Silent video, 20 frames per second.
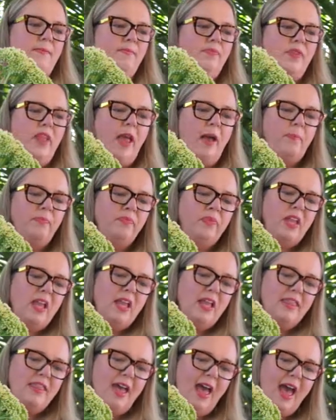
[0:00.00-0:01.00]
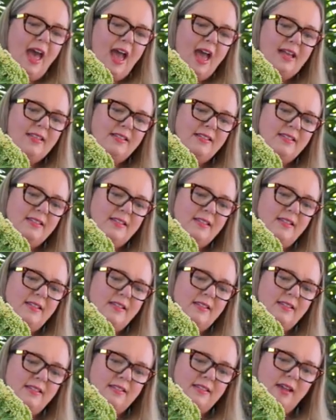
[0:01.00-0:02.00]
Now, the
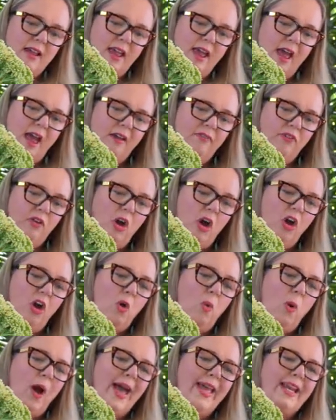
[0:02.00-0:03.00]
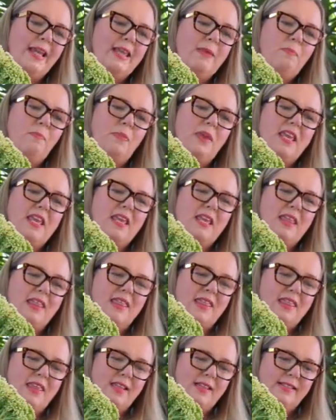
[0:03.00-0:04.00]
asters have got quite a big
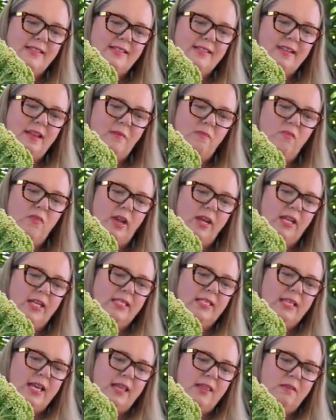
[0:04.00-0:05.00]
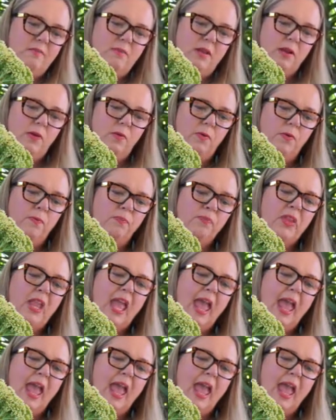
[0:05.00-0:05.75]
thick stem running down the middle,